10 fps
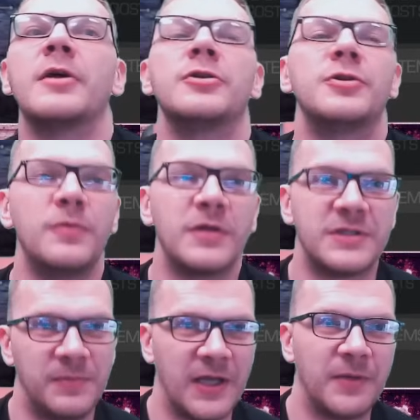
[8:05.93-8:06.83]
towards
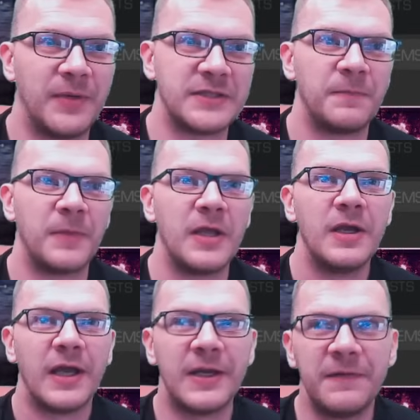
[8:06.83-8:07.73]
the player base.
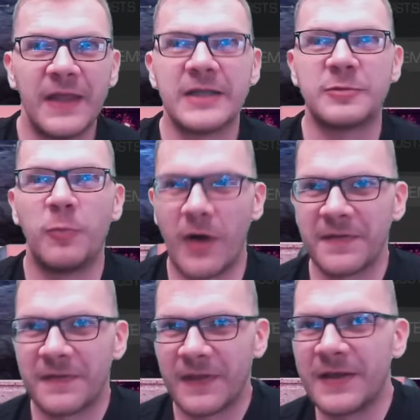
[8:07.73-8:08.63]
And if there is
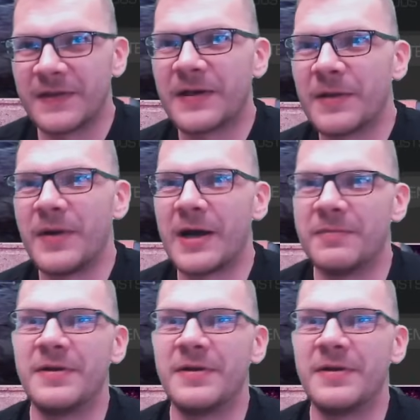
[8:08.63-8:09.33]
one thing that Kabam,